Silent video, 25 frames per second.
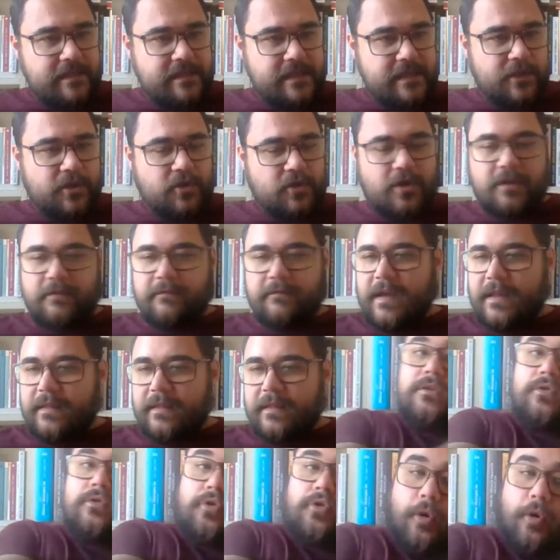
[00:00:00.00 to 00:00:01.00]
century,
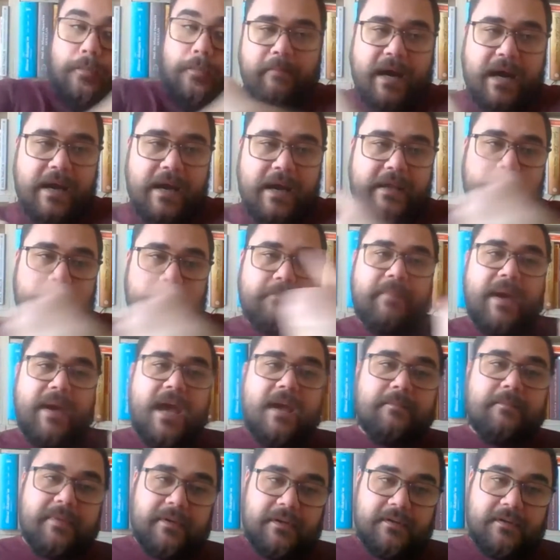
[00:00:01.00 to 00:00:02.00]
when Europe buying
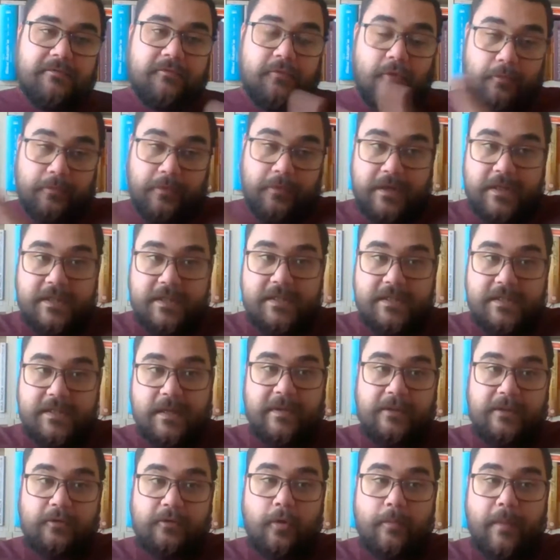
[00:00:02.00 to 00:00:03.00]
paper from the
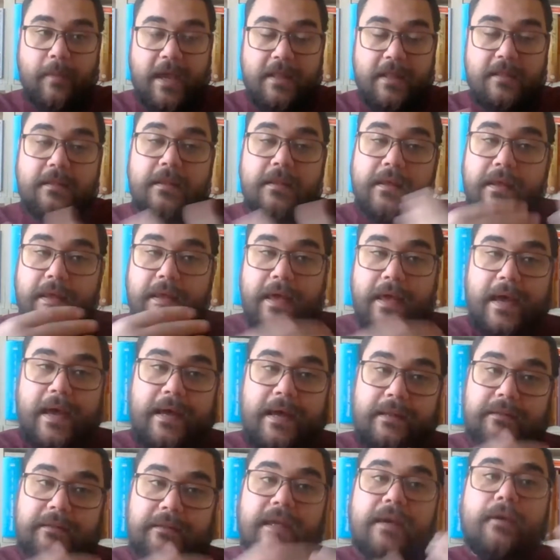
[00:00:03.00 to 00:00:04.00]
Islamic domain,
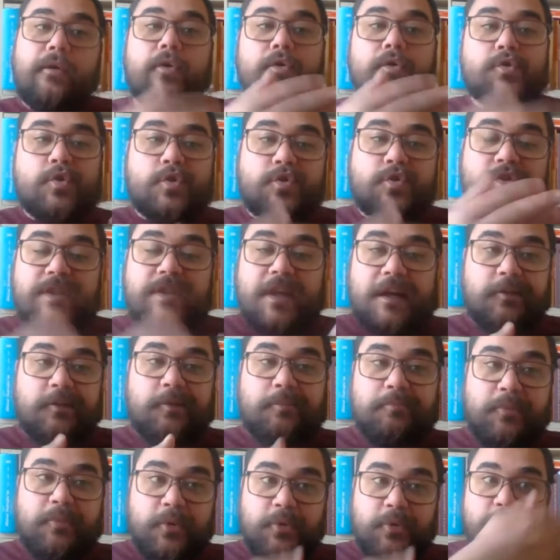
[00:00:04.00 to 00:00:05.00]
and they also start
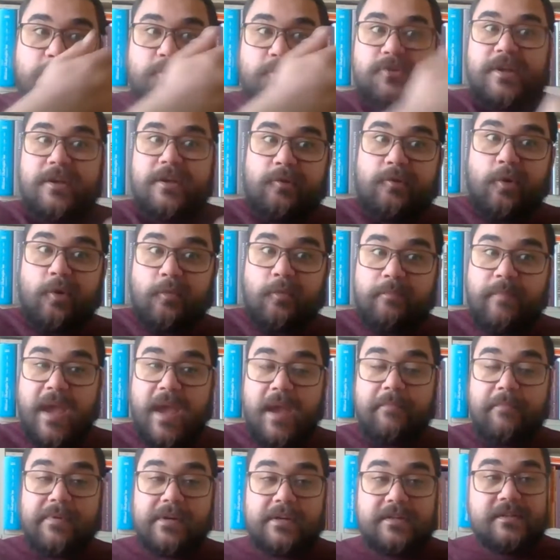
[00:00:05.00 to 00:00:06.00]
to produce their own
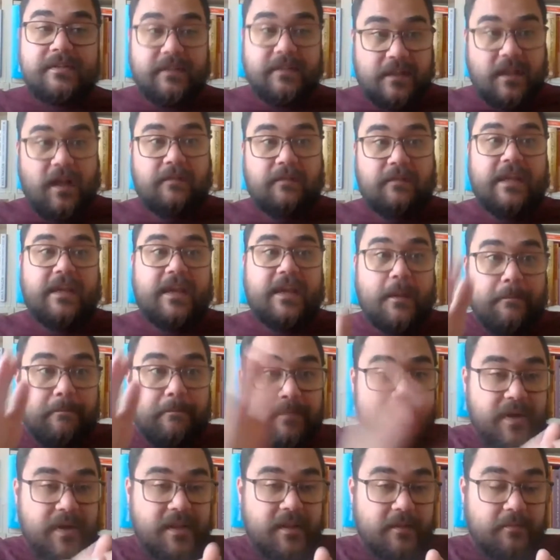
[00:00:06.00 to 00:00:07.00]
papers, now they can
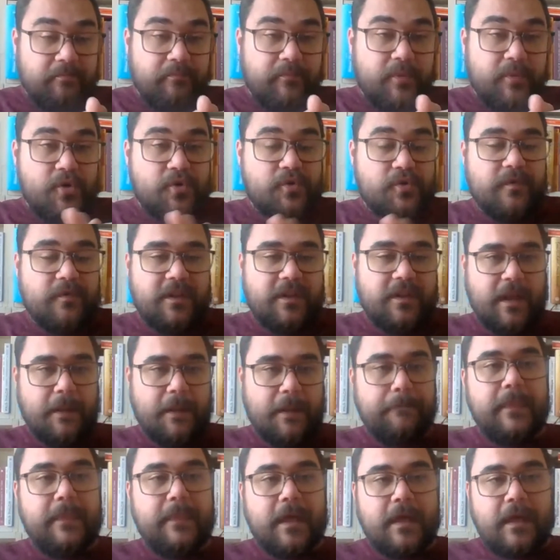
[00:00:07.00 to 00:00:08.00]
print books with
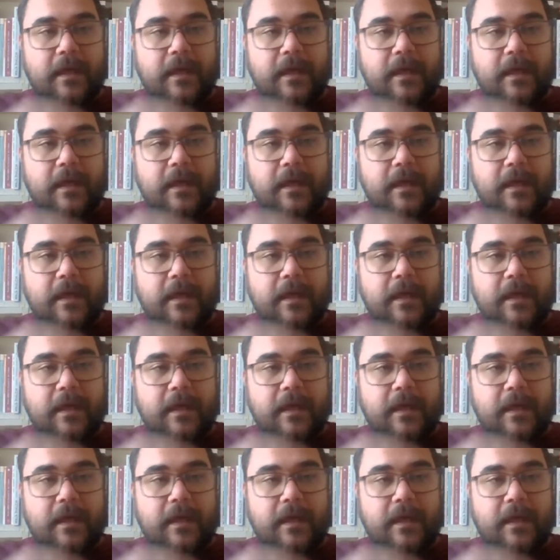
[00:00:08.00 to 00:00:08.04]
them.